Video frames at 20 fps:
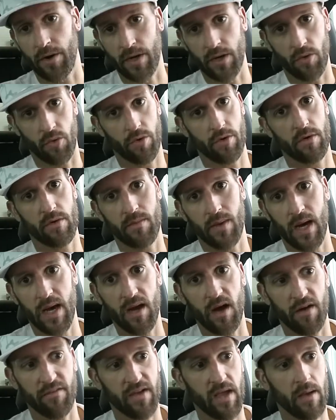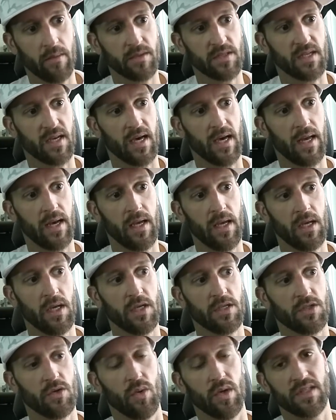already ordered mine off Amazon.
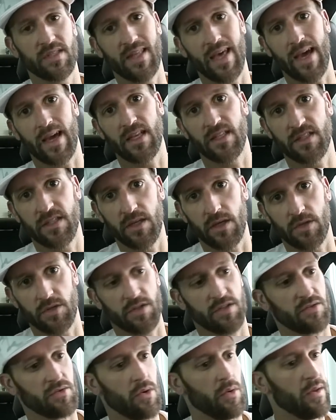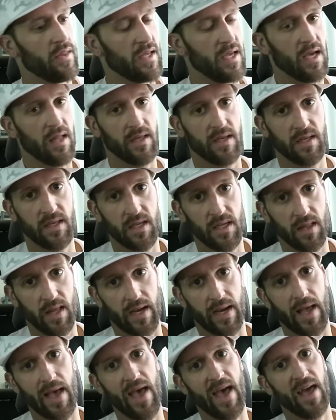So once that gets here, I'll just throw in the LED
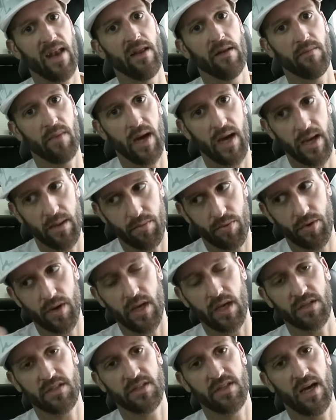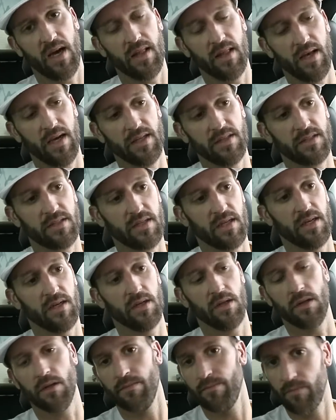like I had in my pre-LCI lights and
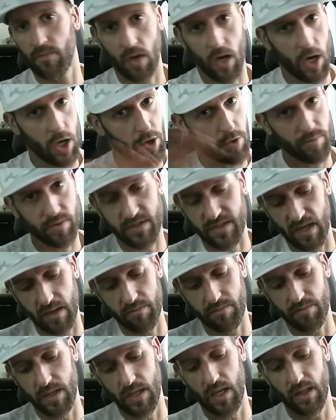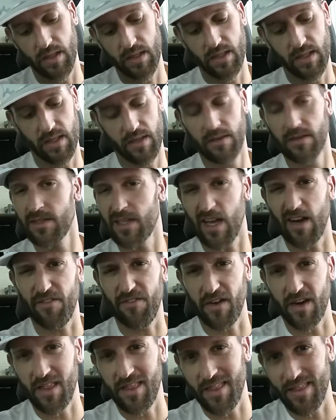it'll 100% be LED. It's kind of
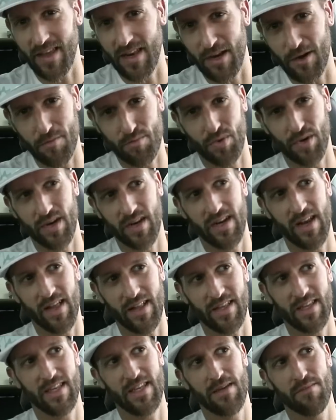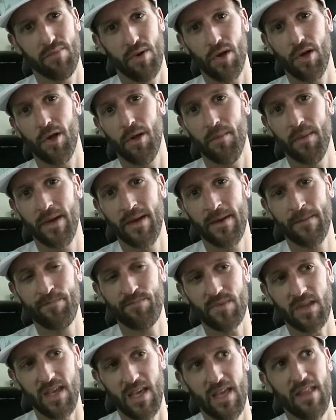funny that they don't put an LED bulb
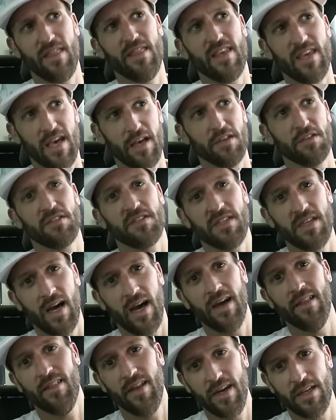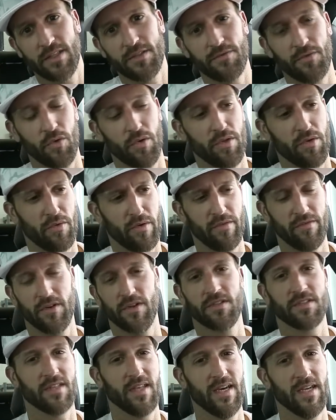in the LCI lights for the
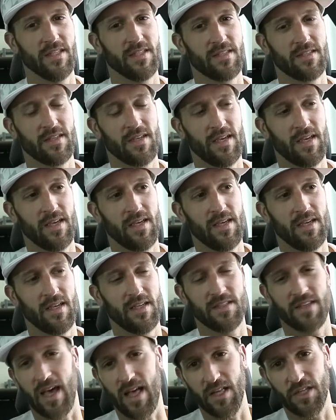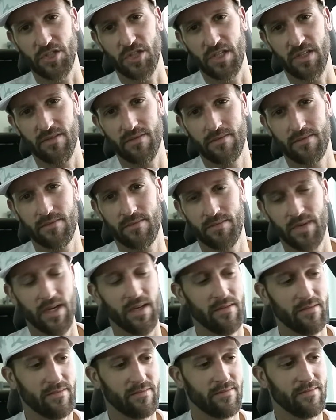reverse lights. It's halogen, but